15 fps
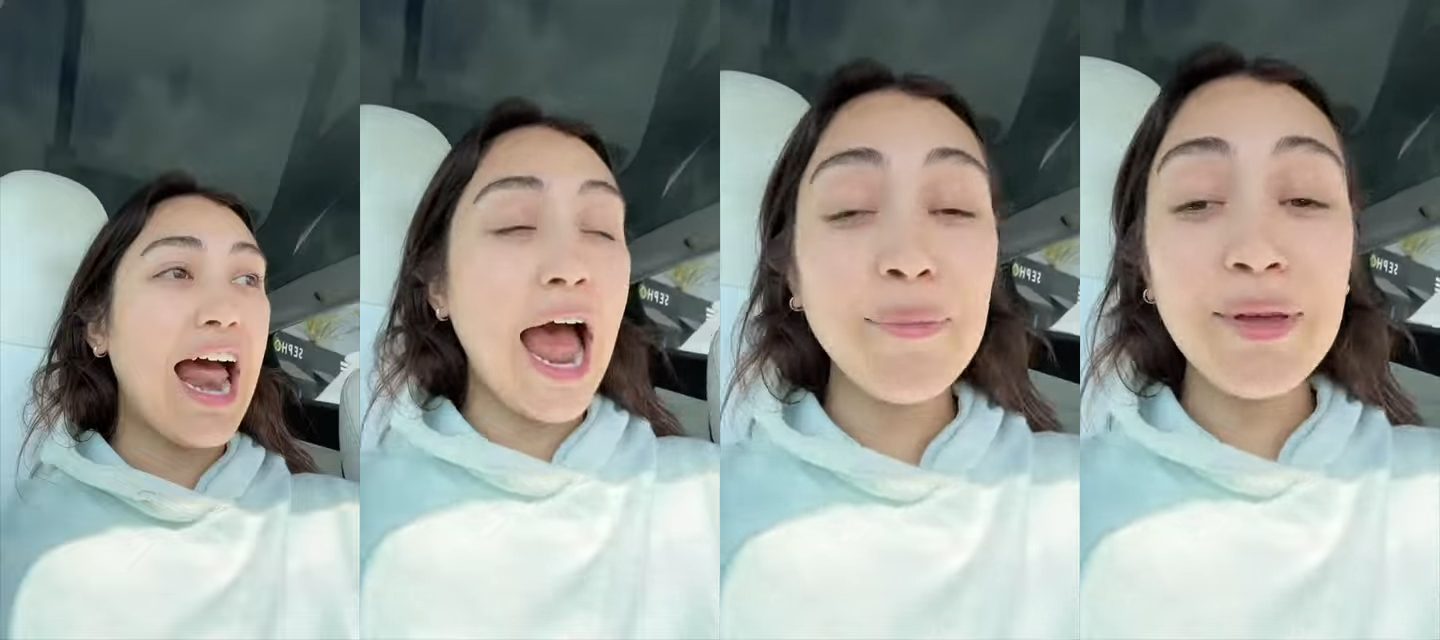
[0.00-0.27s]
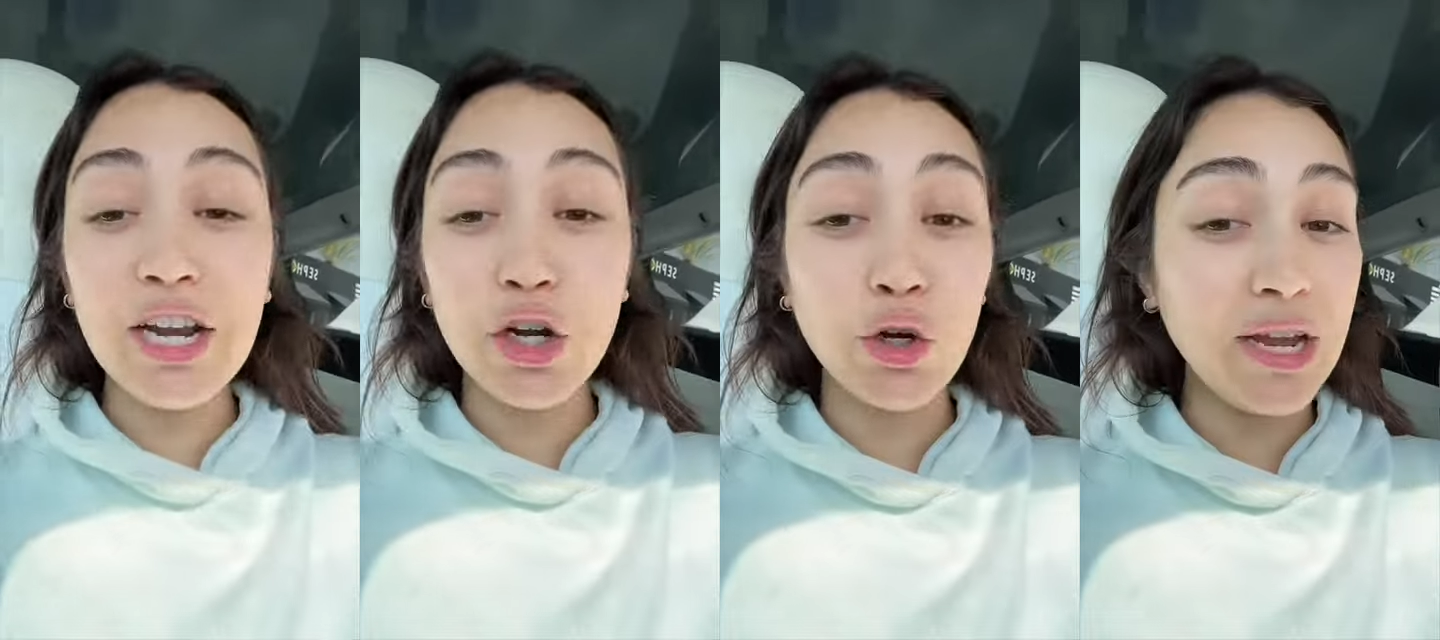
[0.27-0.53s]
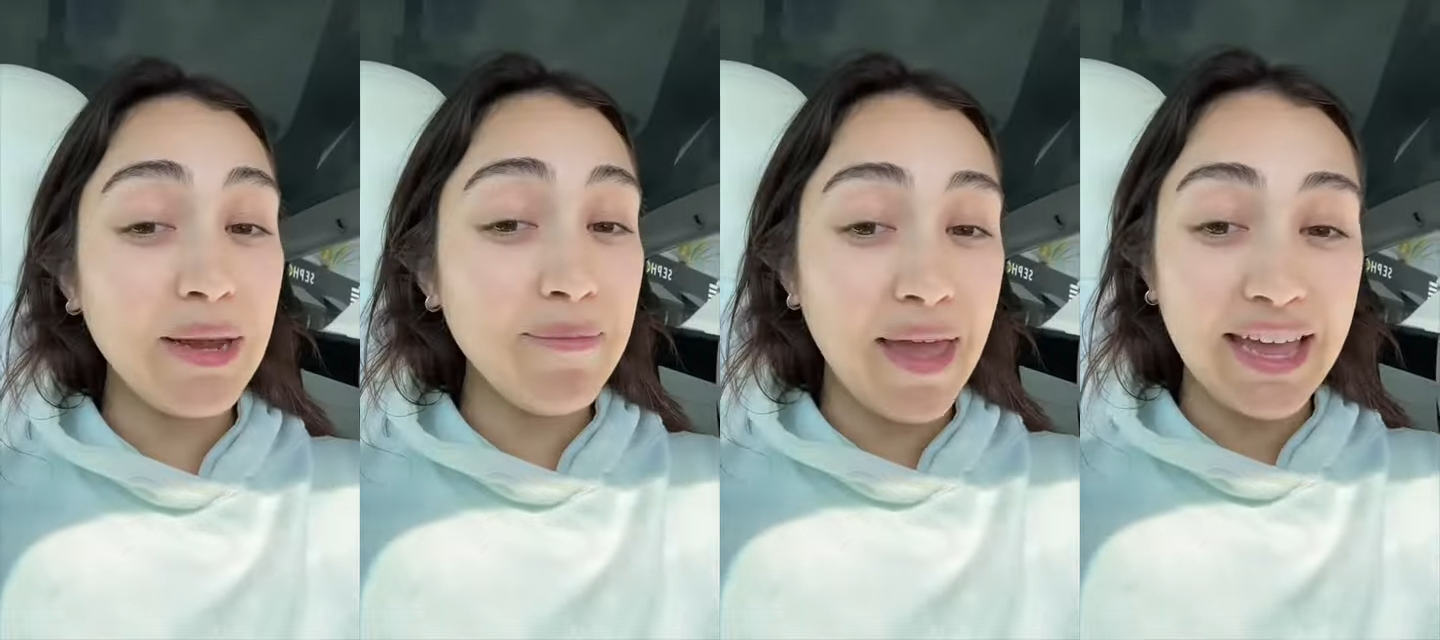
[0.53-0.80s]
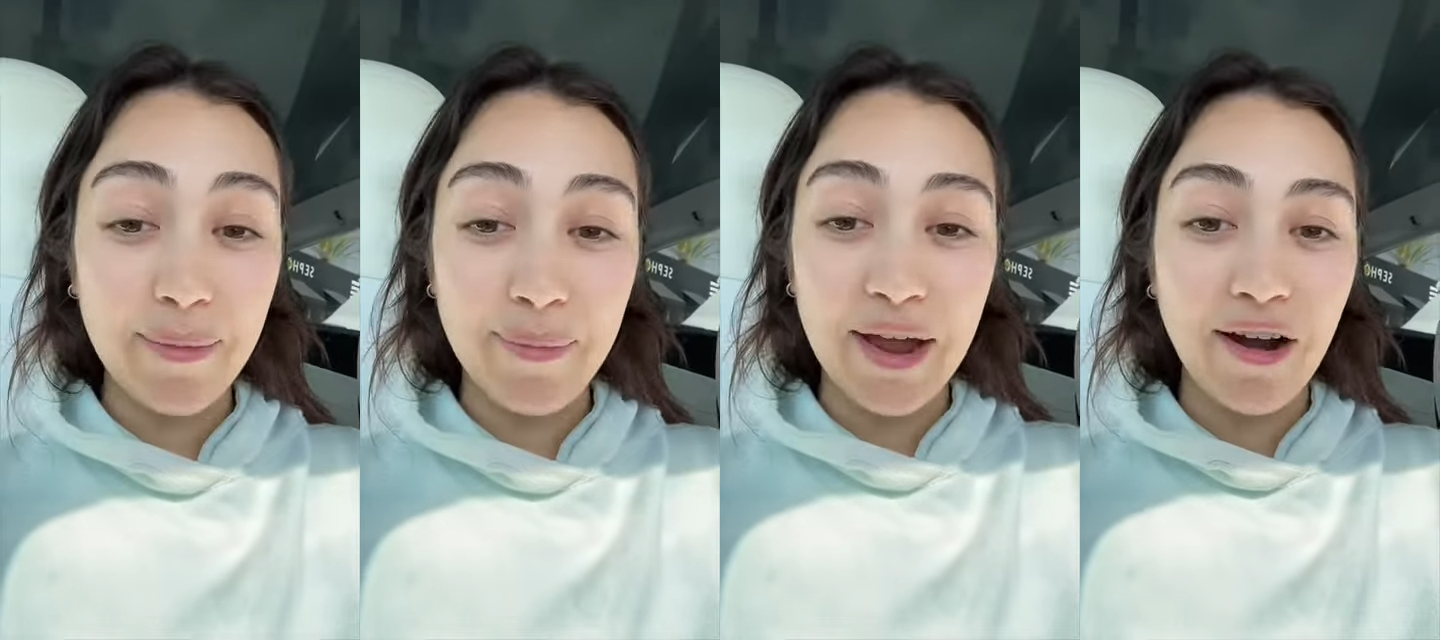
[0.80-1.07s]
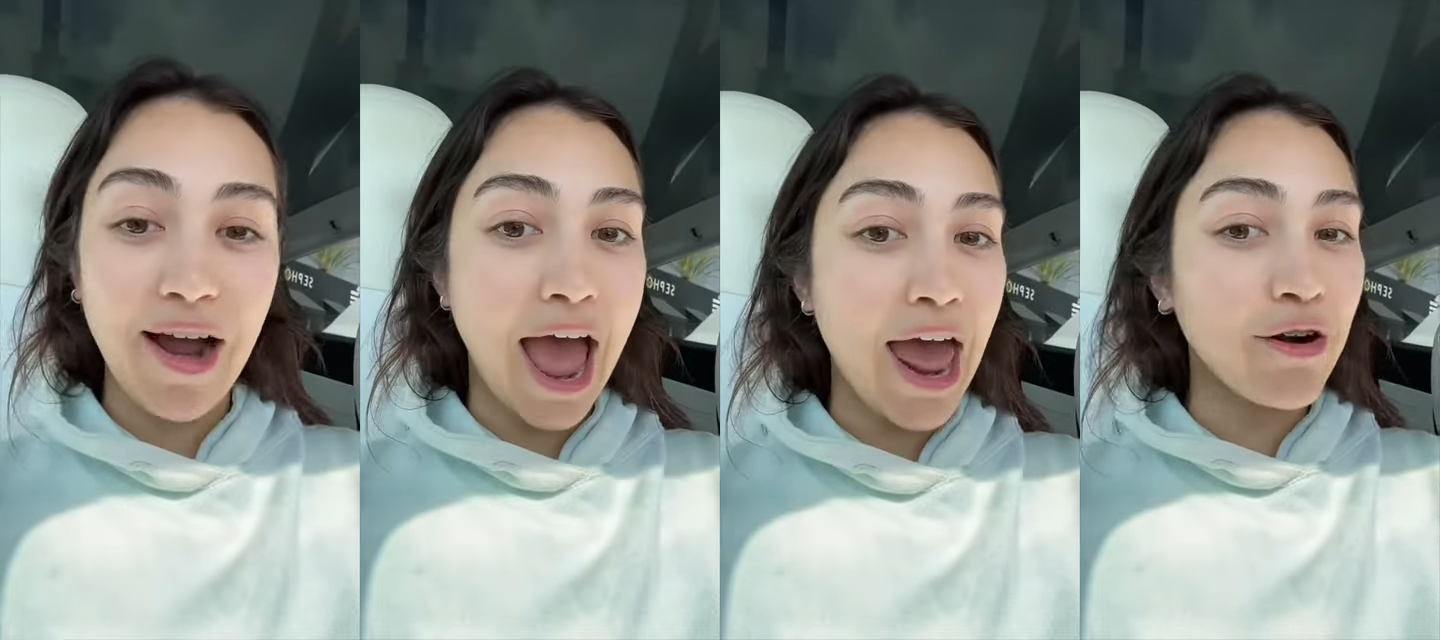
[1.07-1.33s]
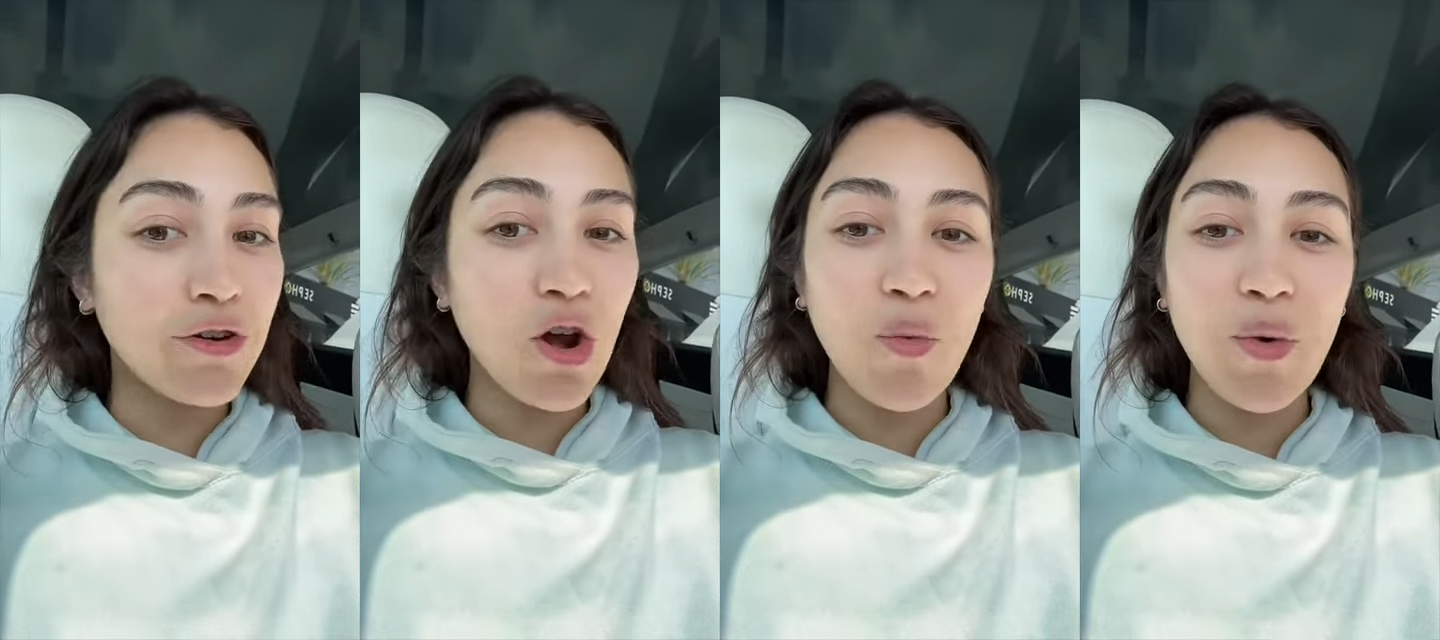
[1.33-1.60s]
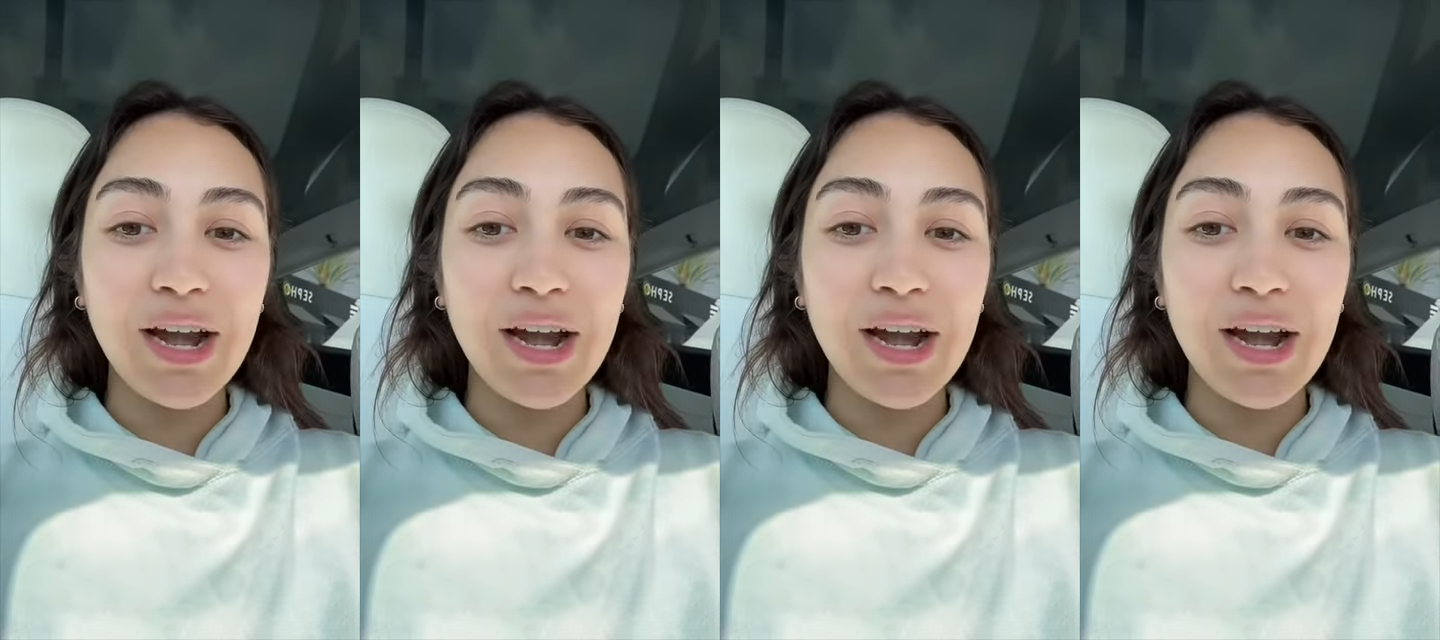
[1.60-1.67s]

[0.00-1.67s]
I'm in a cream makeup era. I don't know